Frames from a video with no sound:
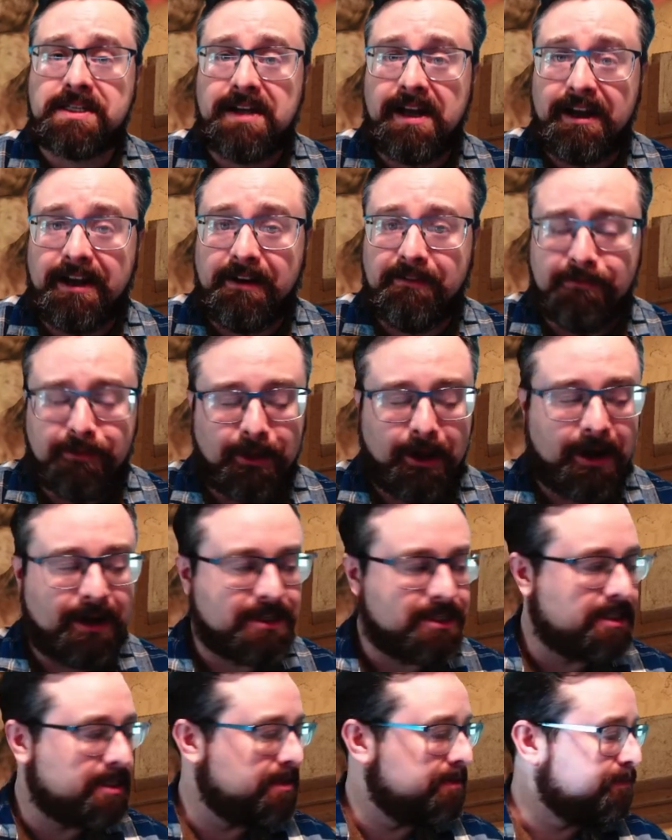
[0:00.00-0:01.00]
kind of
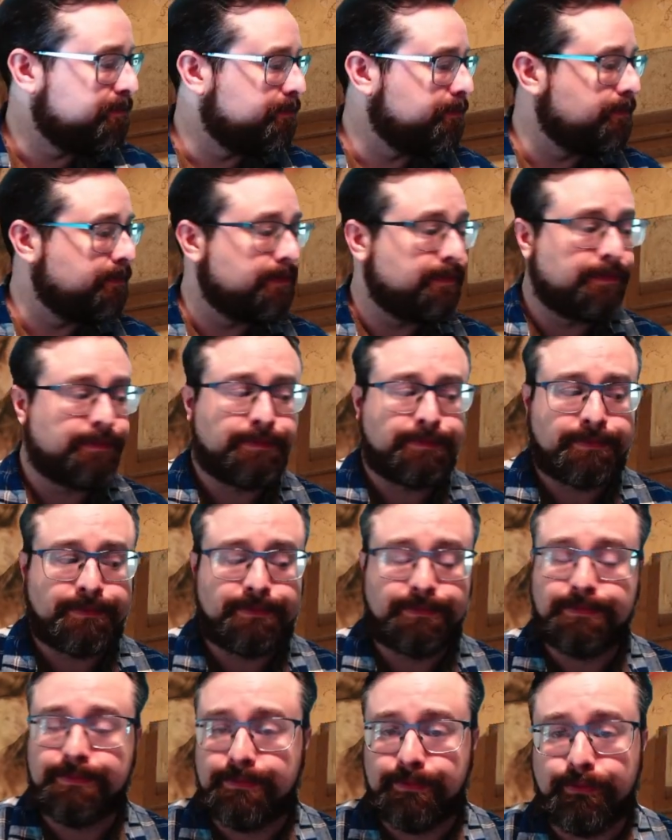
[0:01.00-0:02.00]
loss,
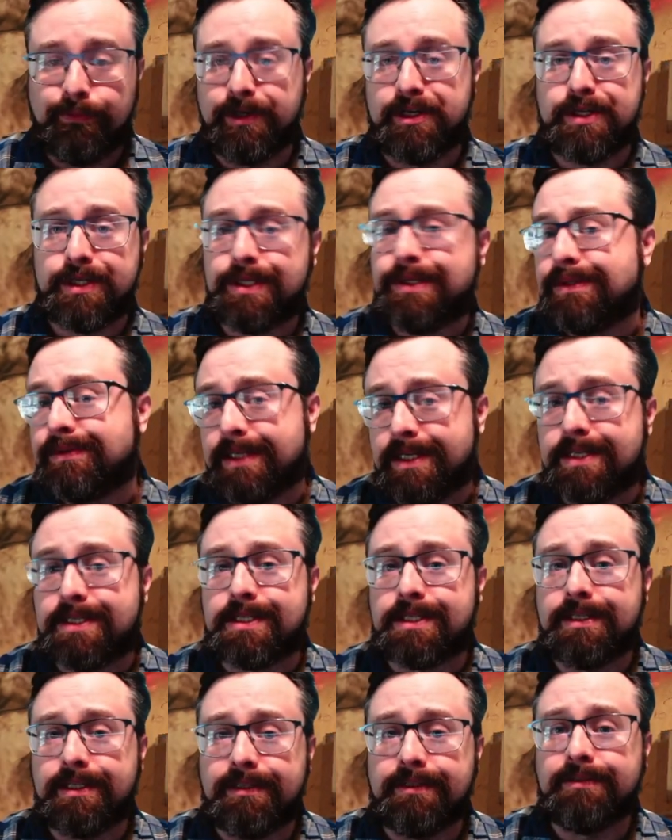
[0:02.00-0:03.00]
which is
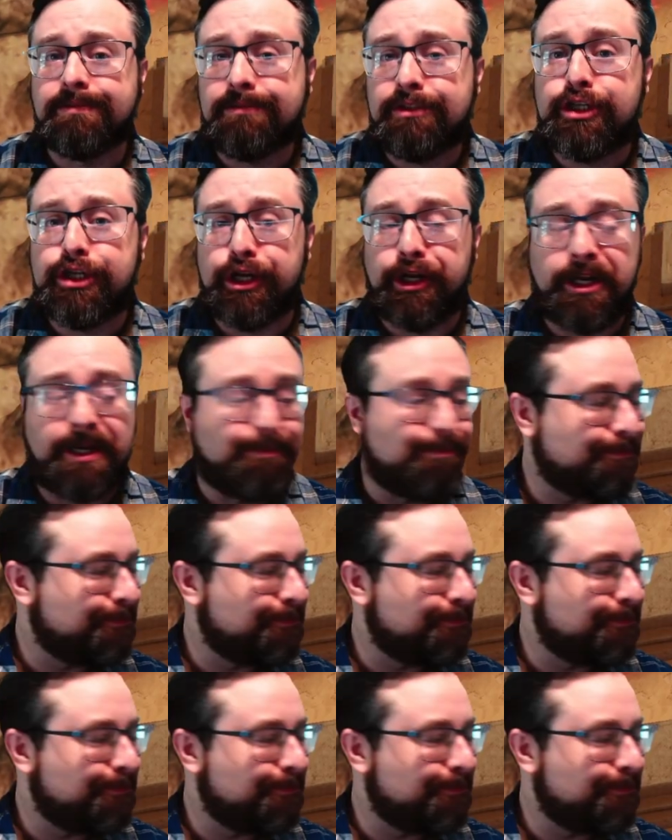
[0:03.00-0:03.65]
still shitty.